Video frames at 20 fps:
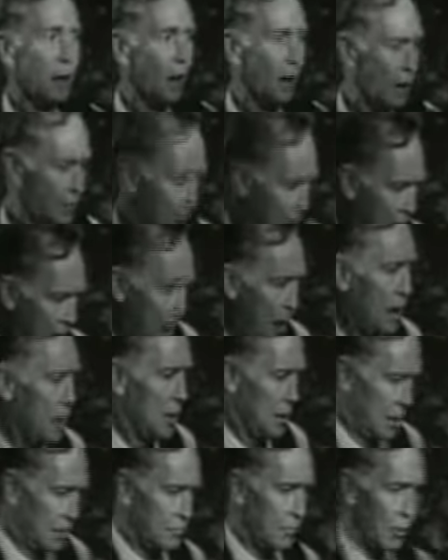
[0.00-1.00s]
harm. I'll
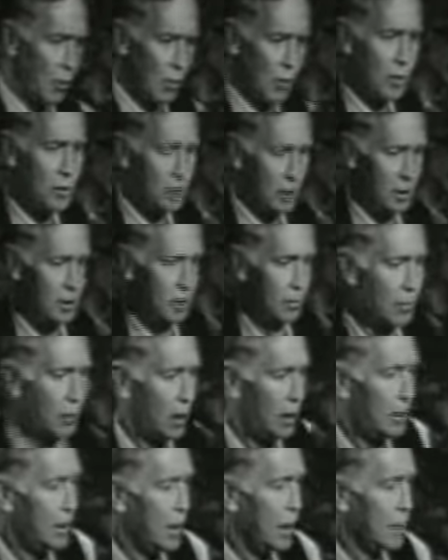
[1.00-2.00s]
get more just the
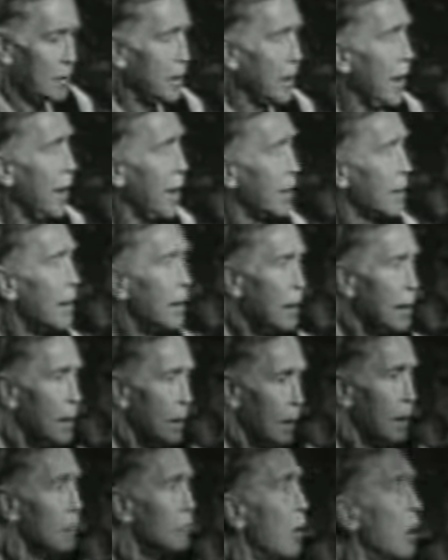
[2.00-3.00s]
way I got that.
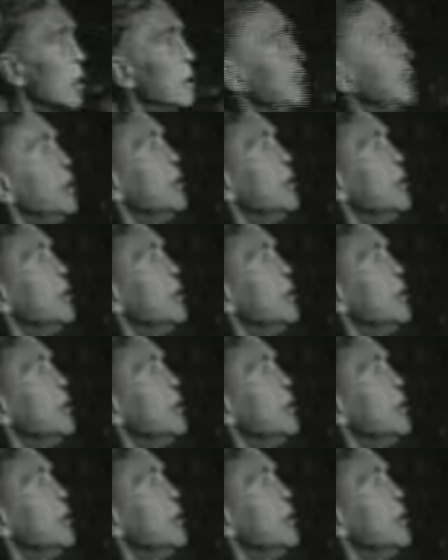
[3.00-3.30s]
And what'll